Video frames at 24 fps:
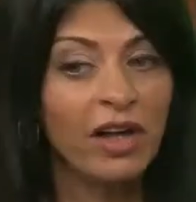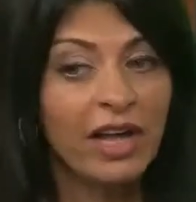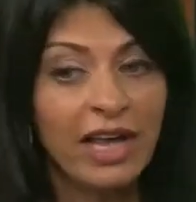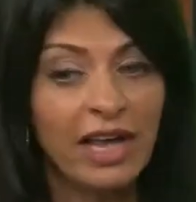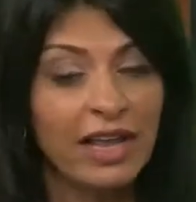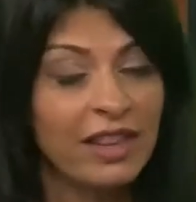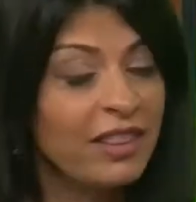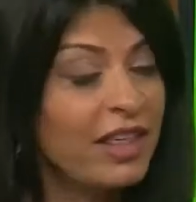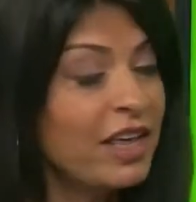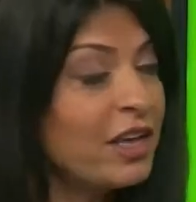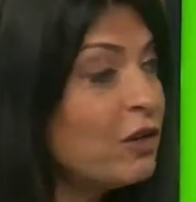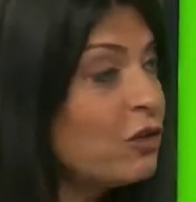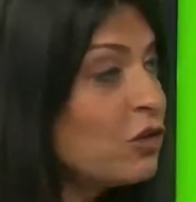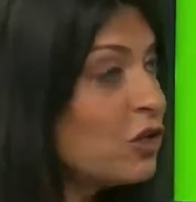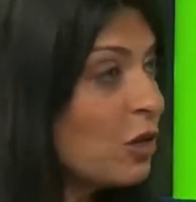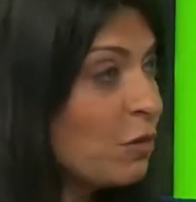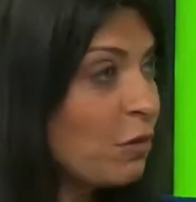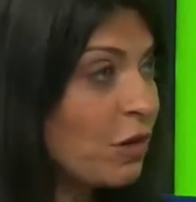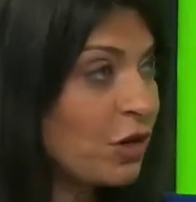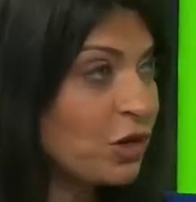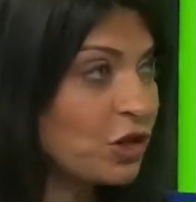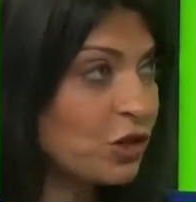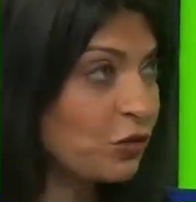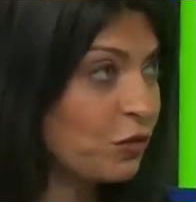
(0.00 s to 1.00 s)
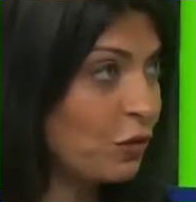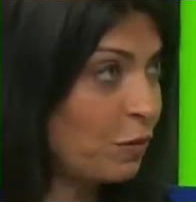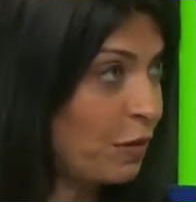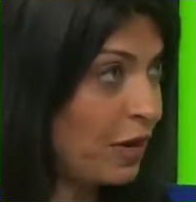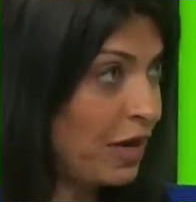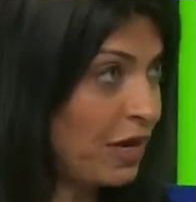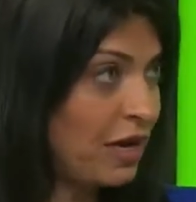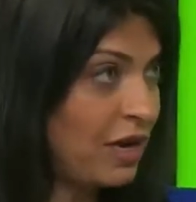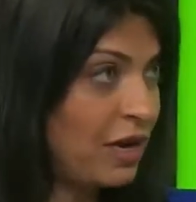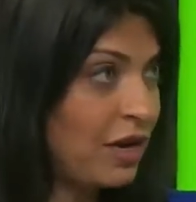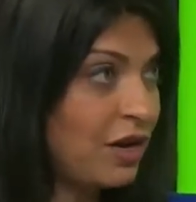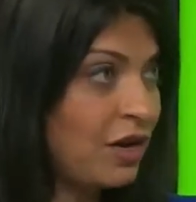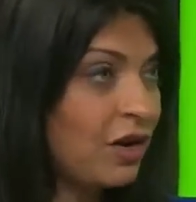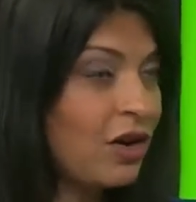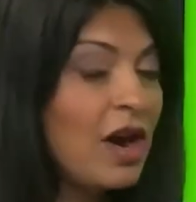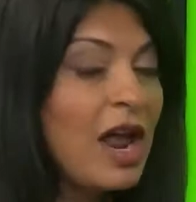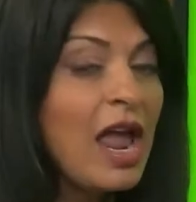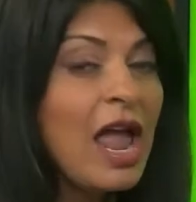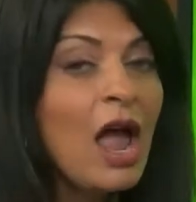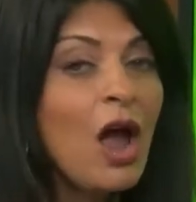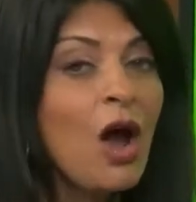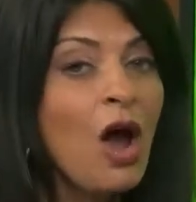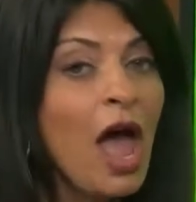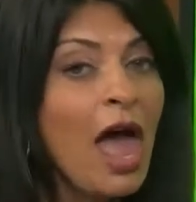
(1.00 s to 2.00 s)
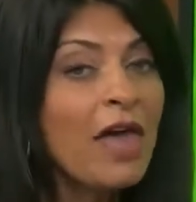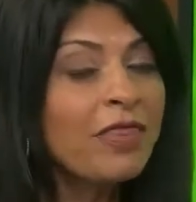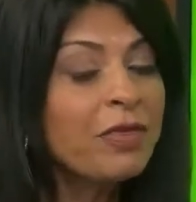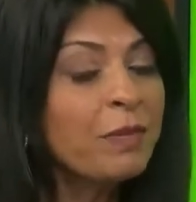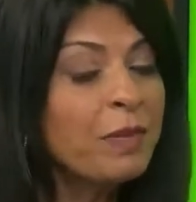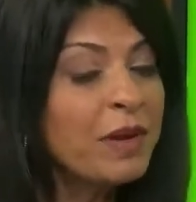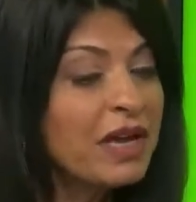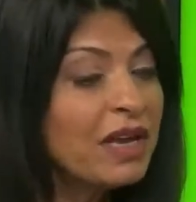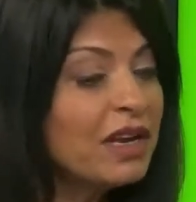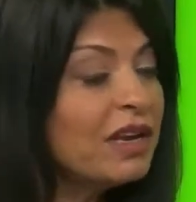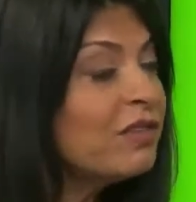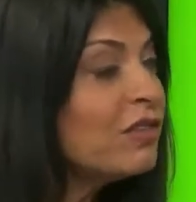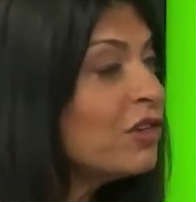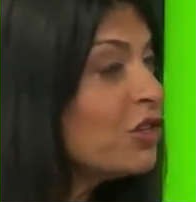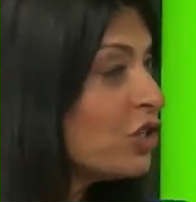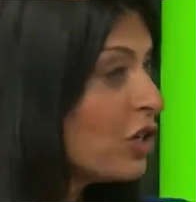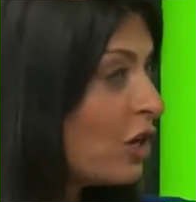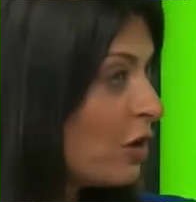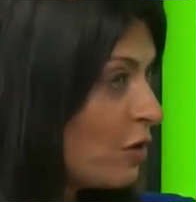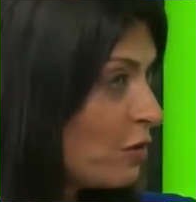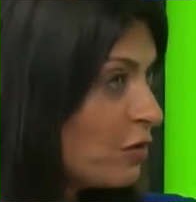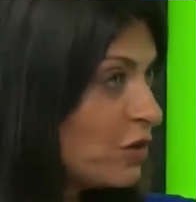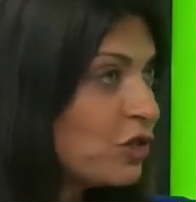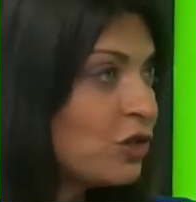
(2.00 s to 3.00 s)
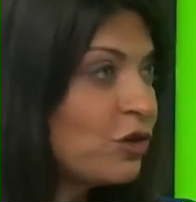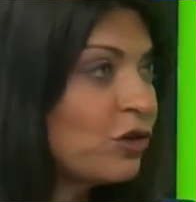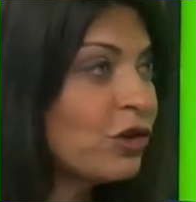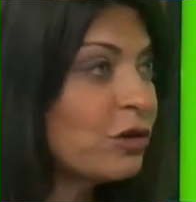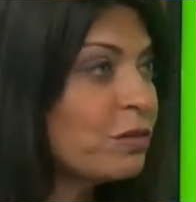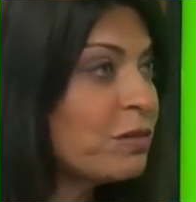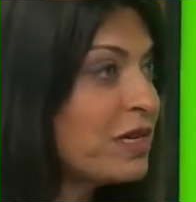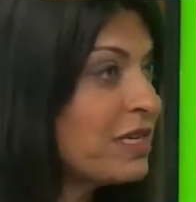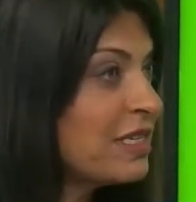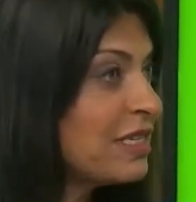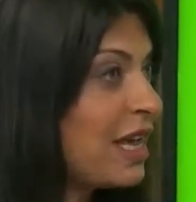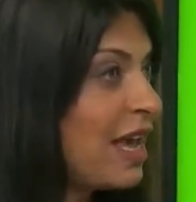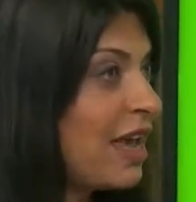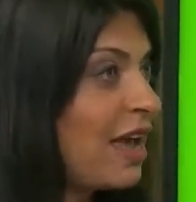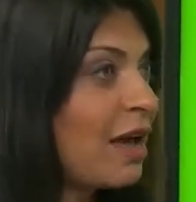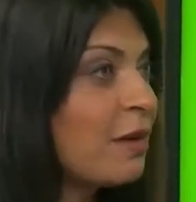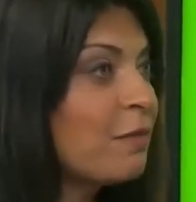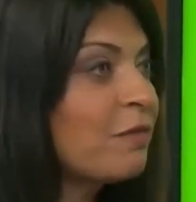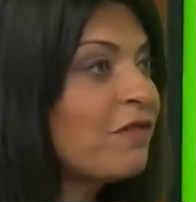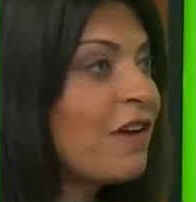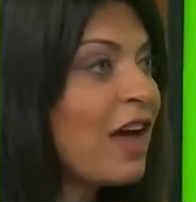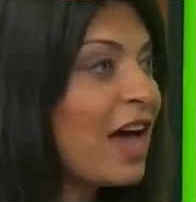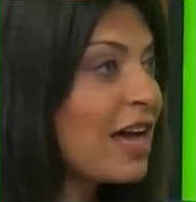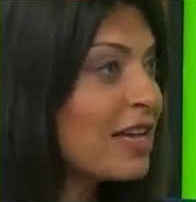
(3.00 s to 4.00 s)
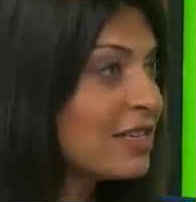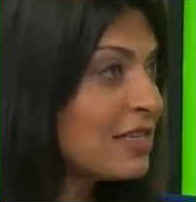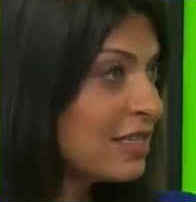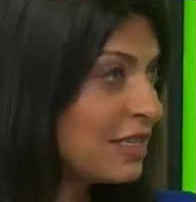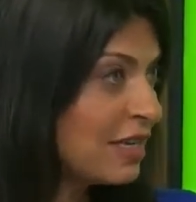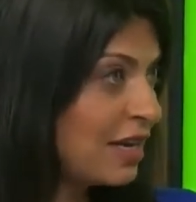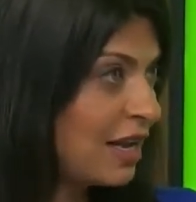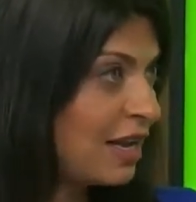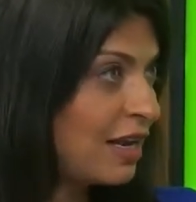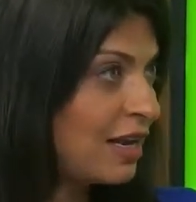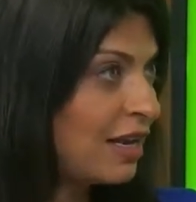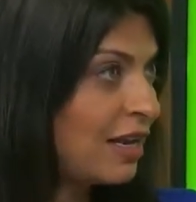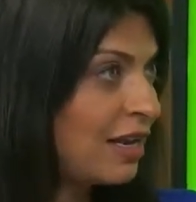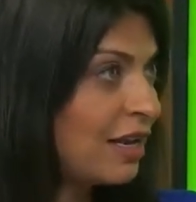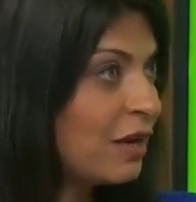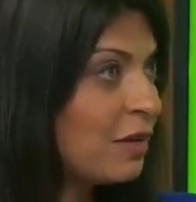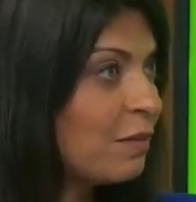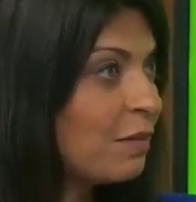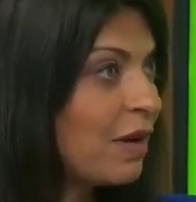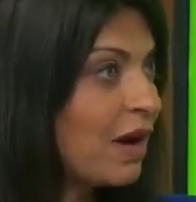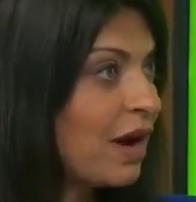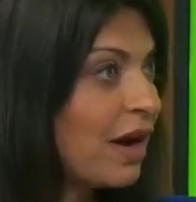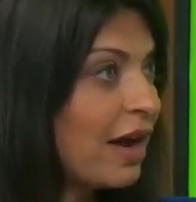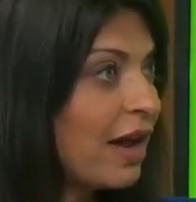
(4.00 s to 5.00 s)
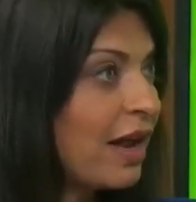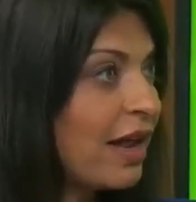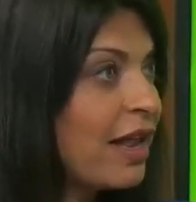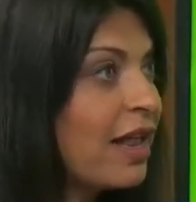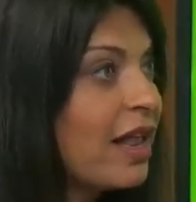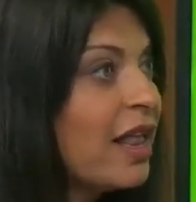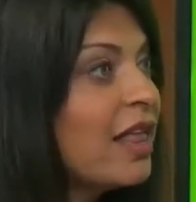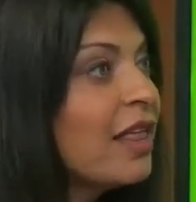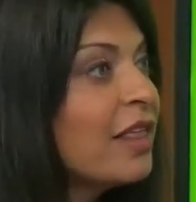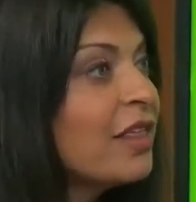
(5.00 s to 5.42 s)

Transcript: again, thank you so much for being here. At the beginning of the show, as you heard me say, I'm fascinated by